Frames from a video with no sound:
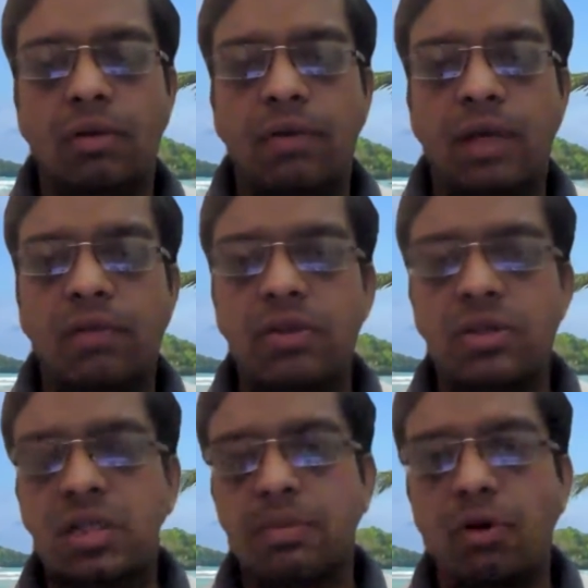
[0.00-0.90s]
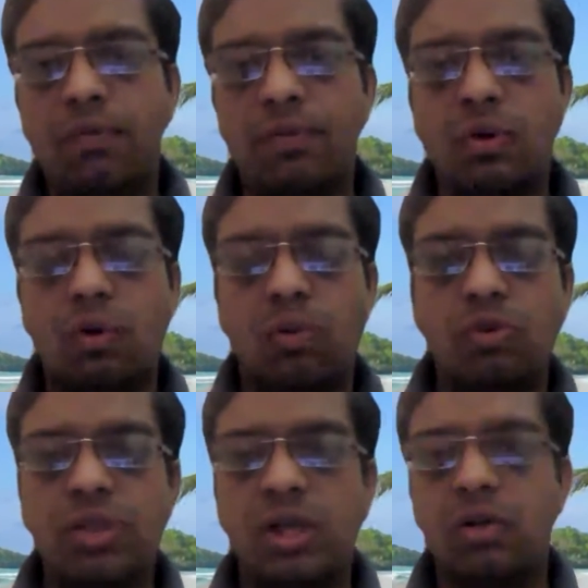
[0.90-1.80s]
We have discussed about
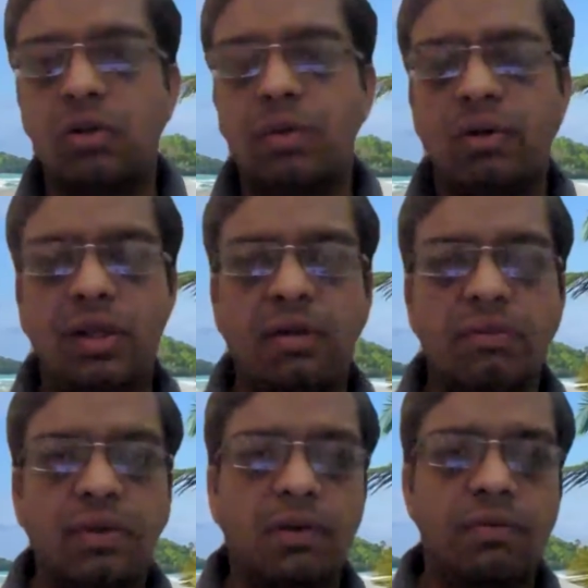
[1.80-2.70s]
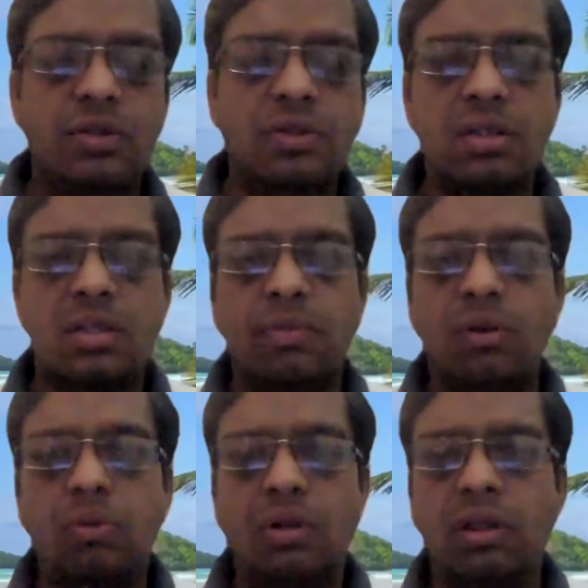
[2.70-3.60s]
pheochromocytoma. We have discussed
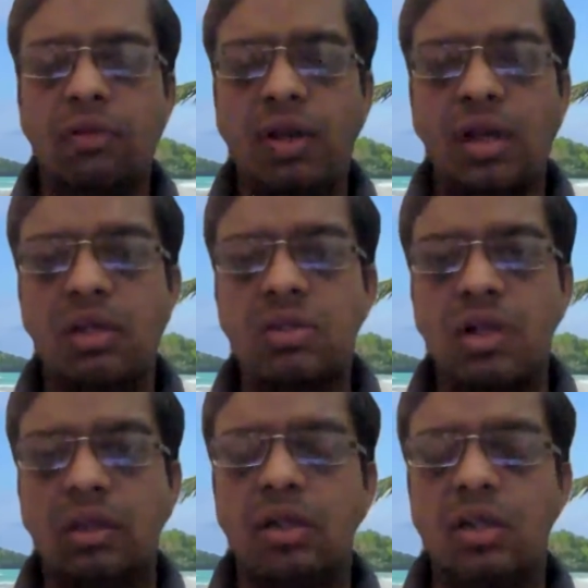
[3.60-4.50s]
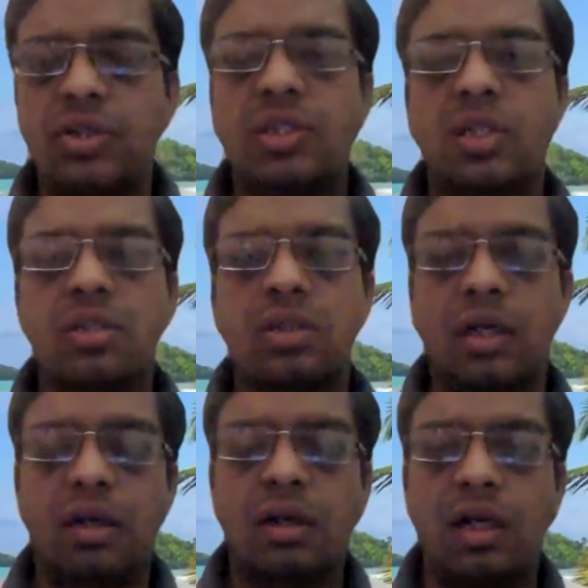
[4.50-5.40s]
about the various other diseases that
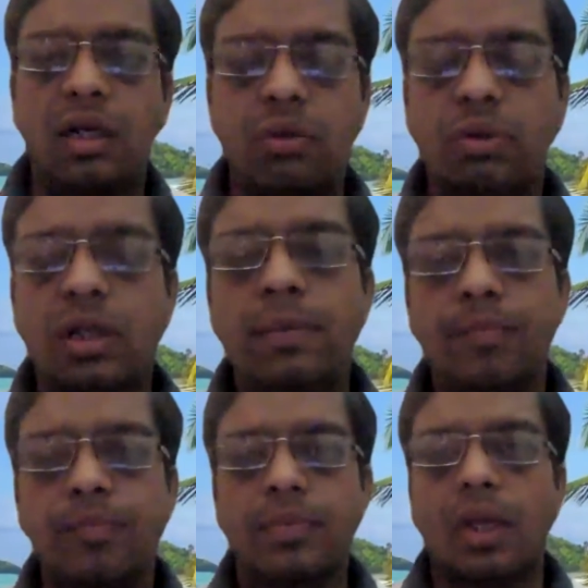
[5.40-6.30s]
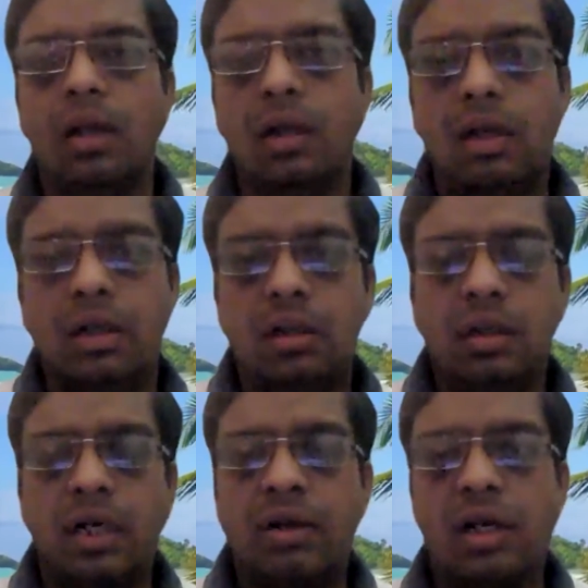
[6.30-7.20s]
are related to the
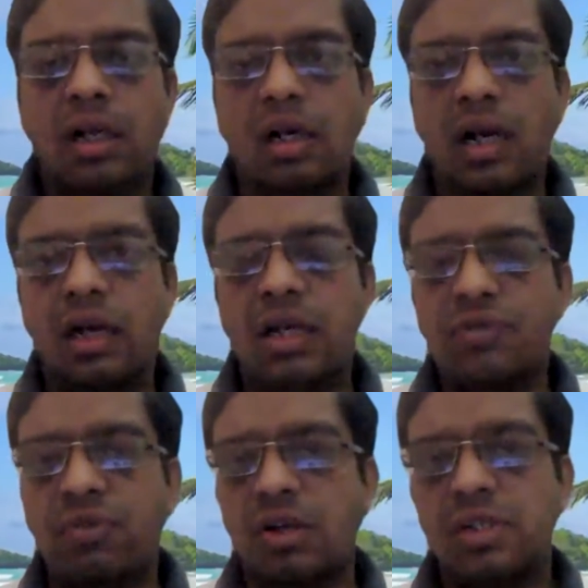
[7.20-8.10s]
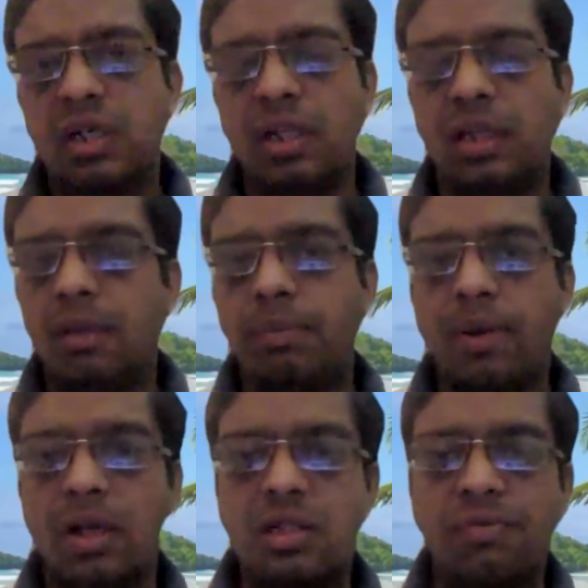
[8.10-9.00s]
adrenal gland dysfunction in the
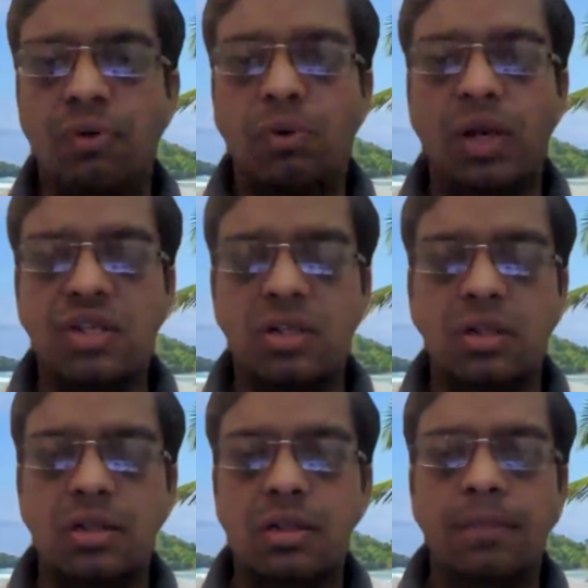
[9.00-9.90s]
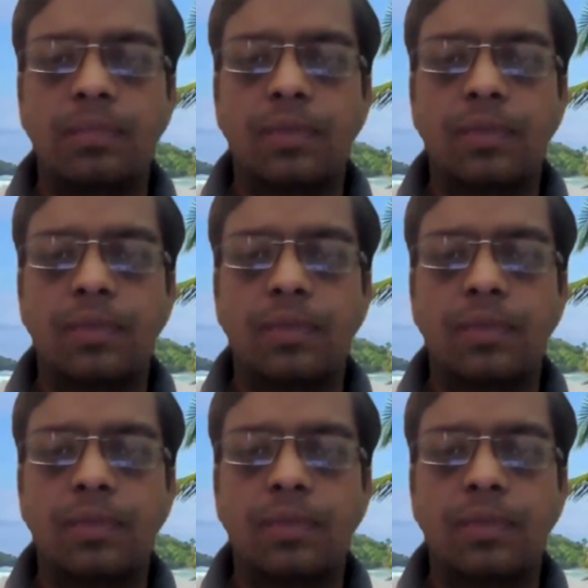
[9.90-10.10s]
past few lectures.